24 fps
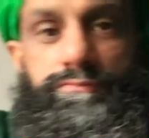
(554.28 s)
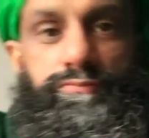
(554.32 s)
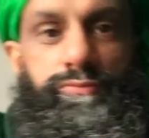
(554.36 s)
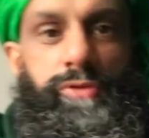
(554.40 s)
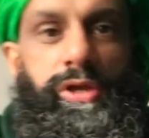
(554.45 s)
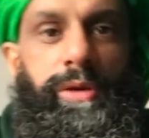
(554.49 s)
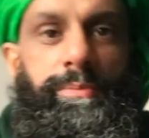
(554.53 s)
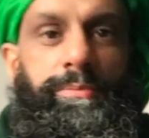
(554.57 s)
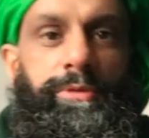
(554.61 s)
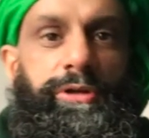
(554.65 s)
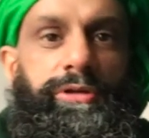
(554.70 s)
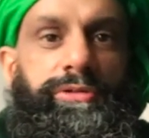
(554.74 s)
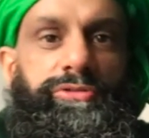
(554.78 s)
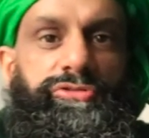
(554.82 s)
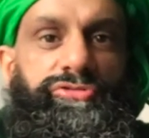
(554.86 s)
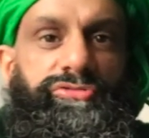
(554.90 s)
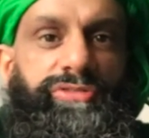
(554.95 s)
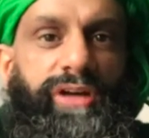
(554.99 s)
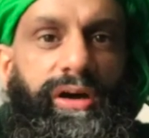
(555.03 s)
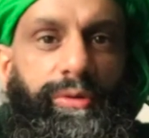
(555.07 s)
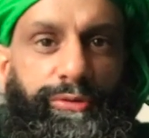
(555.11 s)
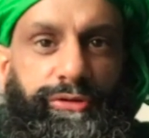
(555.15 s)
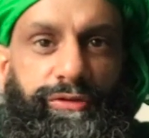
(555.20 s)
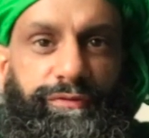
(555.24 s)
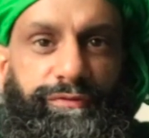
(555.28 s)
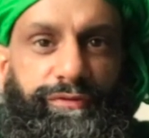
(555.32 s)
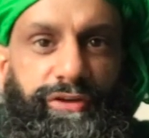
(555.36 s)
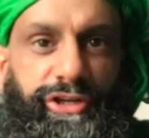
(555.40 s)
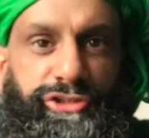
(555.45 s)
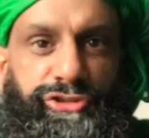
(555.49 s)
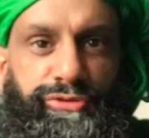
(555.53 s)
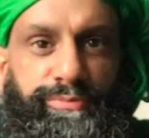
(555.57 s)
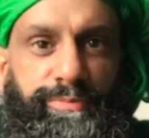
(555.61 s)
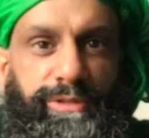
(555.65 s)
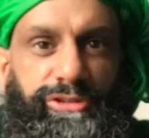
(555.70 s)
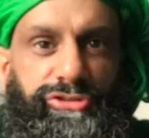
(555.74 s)
I'm going to start with a
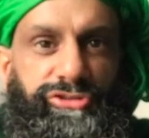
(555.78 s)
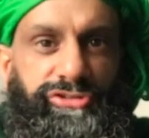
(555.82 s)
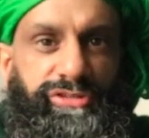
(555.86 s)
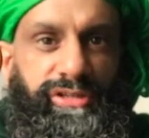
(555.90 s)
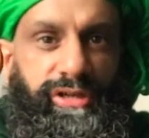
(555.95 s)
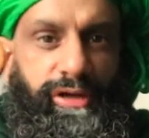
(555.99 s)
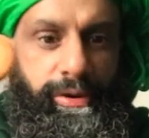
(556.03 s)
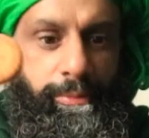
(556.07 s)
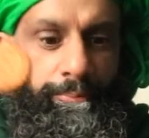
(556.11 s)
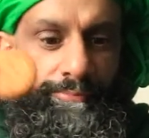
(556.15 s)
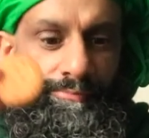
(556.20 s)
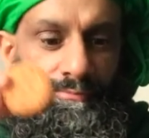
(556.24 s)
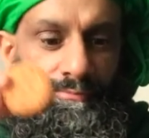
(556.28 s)
fresh biscuit.